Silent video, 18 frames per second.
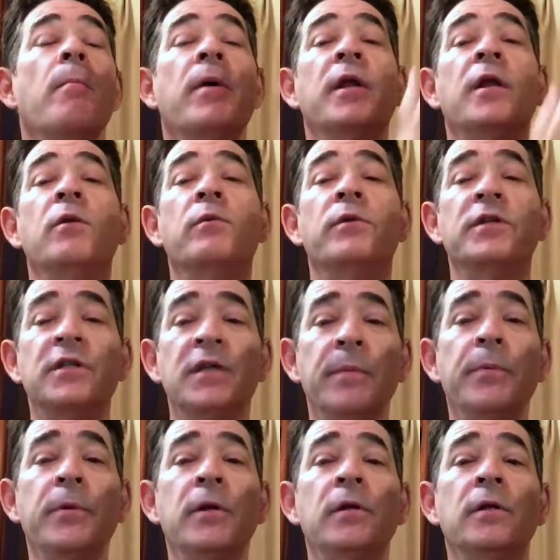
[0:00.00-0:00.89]
But in
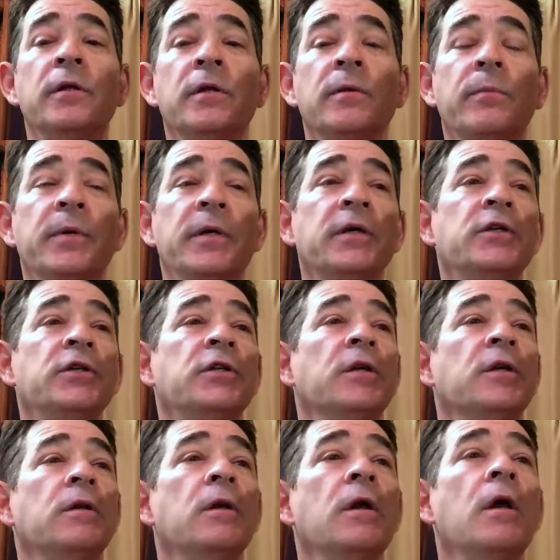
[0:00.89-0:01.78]
reciprocal
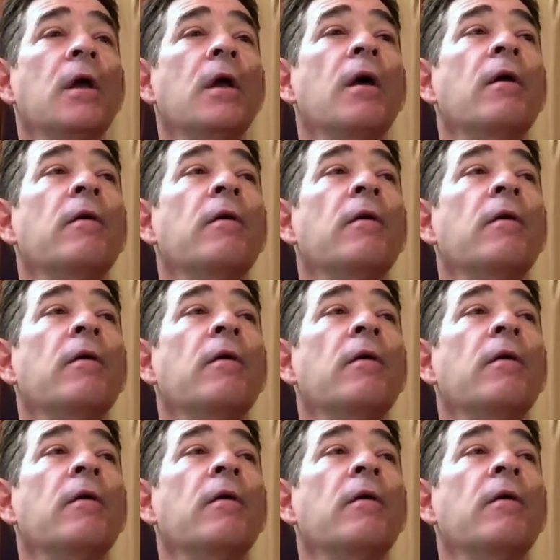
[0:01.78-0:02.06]
inhibition,